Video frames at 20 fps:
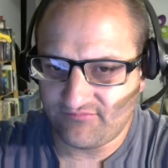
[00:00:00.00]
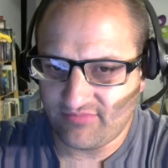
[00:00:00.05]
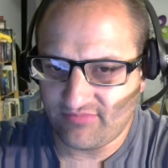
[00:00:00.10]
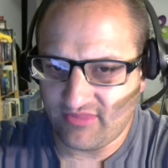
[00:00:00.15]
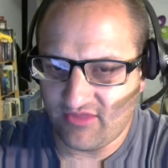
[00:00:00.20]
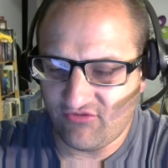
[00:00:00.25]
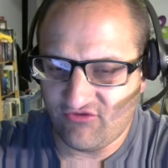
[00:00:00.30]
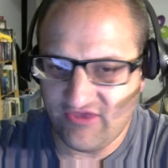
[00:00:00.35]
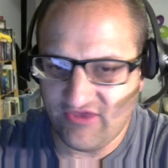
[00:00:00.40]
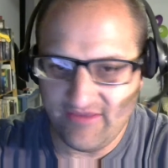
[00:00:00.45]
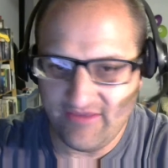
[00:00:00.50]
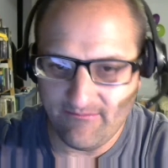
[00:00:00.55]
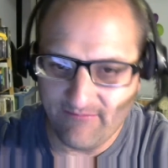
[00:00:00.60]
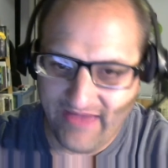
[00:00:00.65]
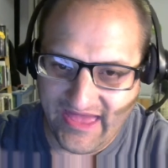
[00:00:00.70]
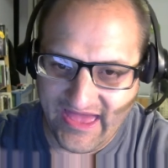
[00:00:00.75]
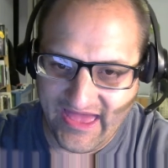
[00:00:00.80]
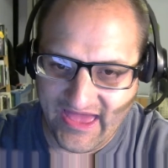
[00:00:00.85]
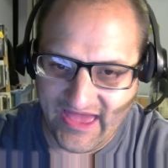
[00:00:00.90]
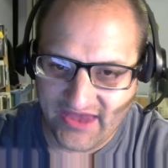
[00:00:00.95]
Team
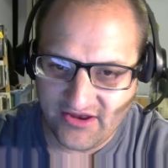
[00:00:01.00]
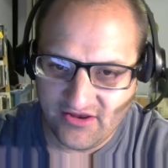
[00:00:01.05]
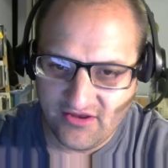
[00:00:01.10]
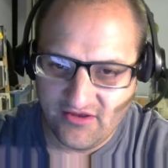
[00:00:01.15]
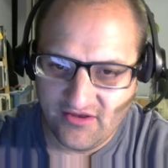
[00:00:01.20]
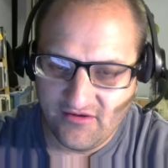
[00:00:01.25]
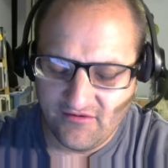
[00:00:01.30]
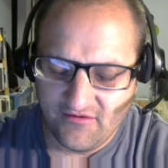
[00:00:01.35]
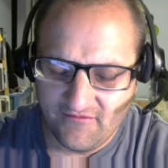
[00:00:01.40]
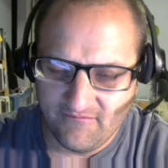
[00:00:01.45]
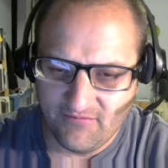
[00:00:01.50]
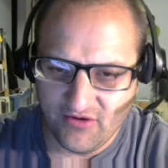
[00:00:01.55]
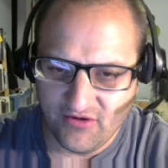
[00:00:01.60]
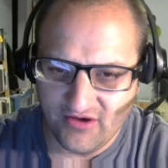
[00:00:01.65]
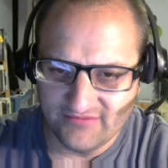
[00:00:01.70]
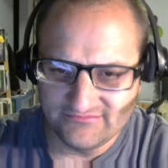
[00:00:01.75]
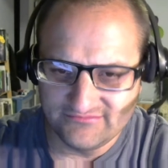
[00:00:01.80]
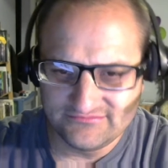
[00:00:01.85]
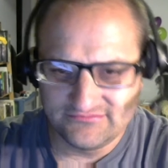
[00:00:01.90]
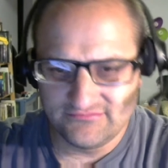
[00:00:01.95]
Bad.
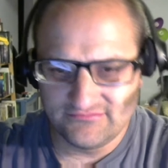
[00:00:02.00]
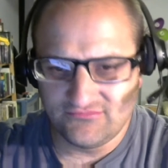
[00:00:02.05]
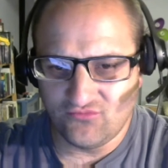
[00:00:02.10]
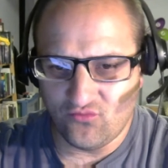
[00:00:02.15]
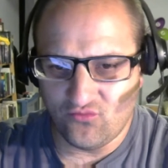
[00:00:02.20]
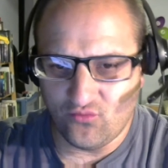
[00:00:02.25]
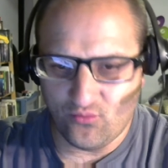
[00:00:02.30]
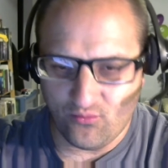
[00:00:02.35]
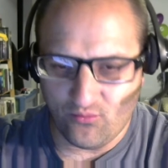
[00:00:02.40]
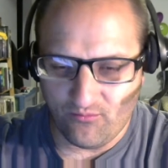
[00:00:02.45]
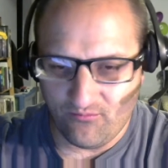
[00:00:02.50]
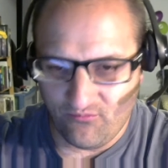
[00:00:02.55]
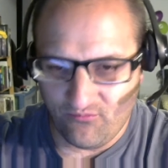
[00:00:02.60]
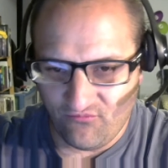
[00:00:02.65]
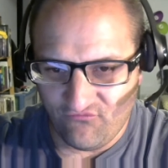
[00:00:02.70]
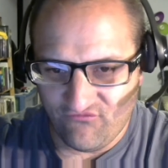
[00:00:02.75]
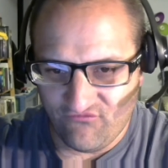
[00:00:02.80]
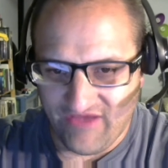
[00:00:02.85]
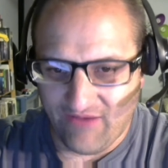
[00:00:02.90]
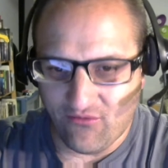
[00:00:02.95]
But
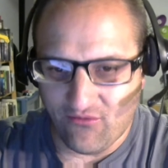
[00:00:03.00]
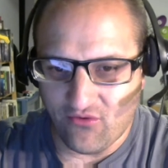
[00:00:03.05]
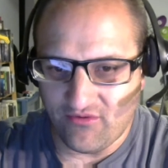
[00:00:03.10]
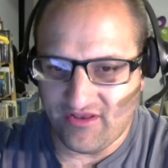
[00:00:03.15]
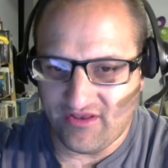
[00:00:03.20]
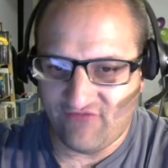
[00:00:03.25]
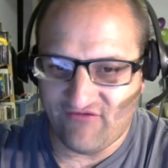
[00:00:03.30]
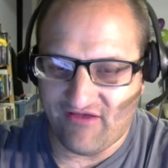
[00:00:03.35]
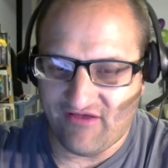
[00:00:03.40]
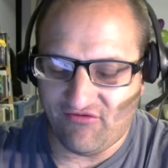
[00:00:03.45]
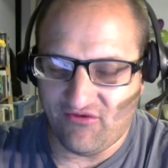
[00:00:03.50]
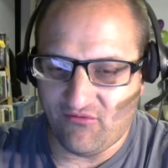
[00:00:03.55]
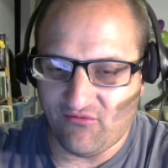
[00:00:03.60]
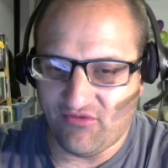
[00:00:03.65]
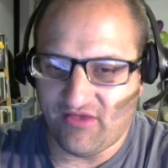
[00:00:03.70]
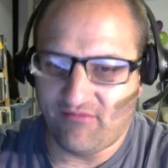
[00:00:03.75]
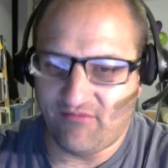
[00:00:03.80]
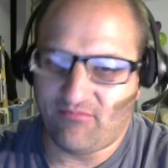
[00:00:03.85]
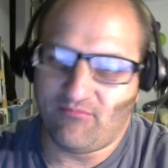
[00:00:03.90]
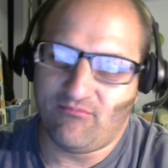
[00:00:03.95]
that won't exactly,
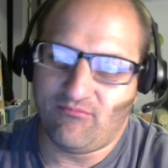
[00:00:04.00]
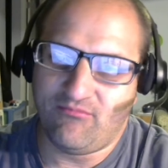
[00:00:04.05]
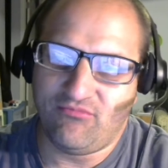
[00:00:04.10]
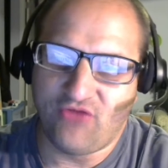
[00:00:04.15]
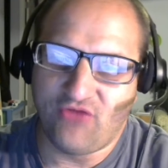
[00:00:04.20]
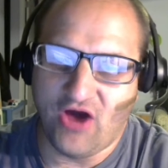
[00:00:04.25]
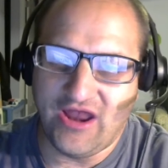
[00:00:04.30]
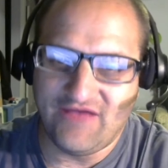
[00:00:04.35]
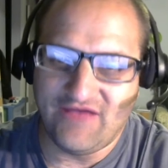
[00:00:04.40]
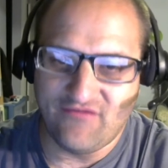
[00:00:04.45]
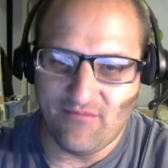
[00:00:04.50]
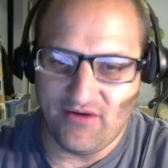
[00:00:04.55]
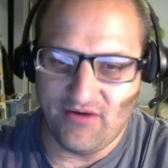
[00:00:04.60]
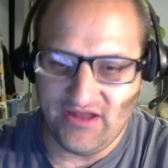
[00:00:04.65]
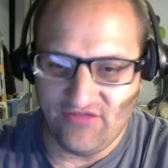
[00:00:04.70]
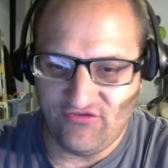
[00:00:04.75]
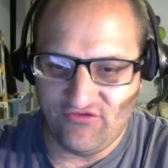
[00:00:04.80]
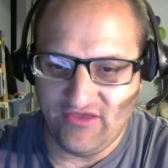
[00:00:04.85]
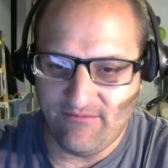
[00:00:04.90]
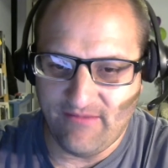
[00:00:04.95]
like, not everybody in
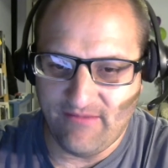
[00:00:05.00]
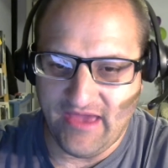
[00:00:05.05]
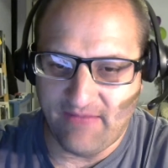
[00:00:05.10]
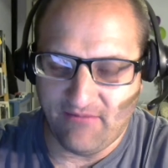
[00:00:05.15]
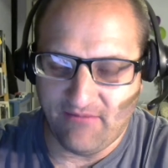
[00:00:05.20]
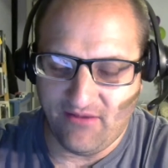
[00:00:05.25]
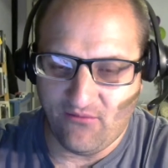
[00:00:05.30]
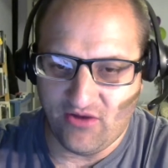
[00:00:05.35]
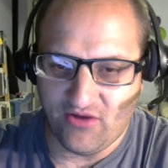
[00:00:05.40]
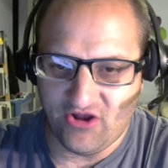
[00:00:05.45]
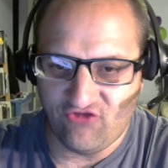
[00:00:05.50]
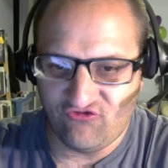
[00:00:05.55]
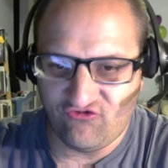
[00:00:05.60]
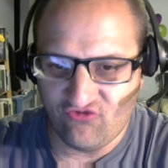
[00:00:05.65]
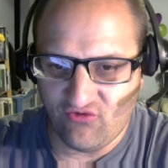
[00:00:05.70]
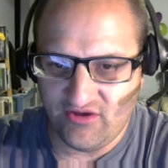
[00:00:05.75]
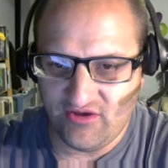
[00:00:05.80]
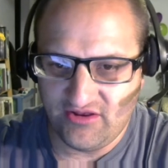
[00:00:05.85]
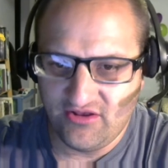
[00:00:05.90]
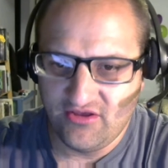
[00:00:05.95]
Team Bad might want to
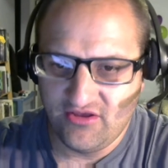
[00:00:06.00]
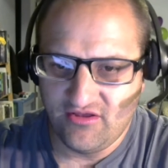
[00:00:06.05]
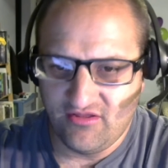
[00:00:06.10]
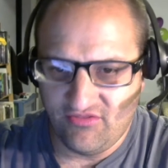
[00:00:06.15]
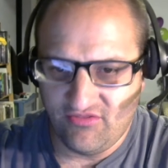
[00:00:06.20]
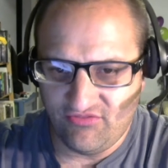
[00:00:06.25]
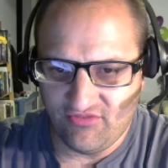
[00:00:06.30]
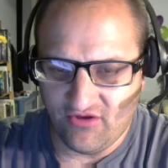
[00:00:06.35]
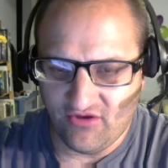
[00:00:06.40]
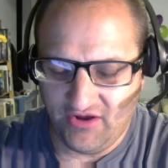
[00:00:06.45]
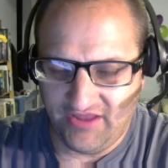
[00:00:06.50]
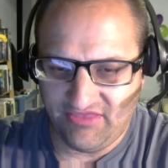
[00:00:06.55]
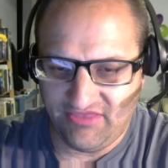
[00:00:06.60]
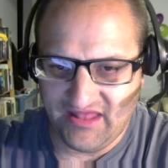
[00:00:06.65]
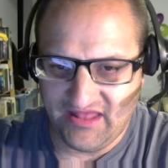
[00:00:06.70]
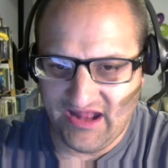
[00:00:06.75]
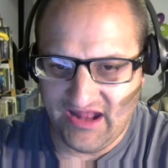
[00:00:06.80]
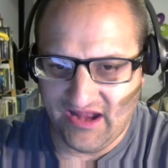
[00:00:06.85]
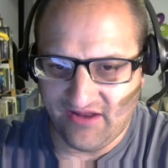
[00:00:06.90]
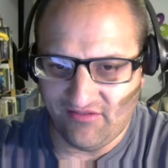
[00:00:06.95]
join. I'll get to
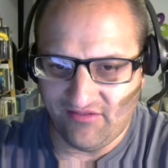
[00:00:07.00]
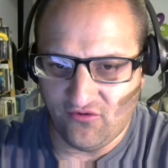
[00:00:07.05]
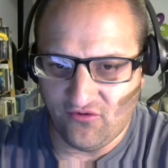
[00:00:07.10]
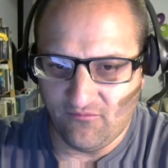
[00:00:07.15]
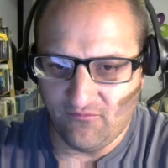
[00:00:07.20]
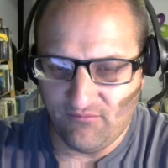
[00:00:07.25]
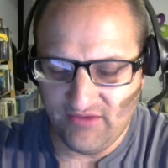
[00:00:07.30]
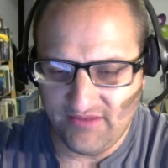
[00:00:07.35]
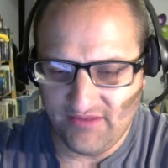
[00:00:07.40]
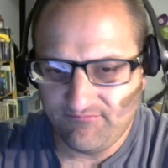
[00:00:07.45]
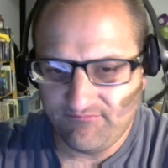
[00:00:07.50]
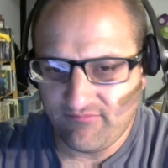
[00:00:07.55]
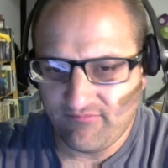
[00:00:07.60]
that in a little bit.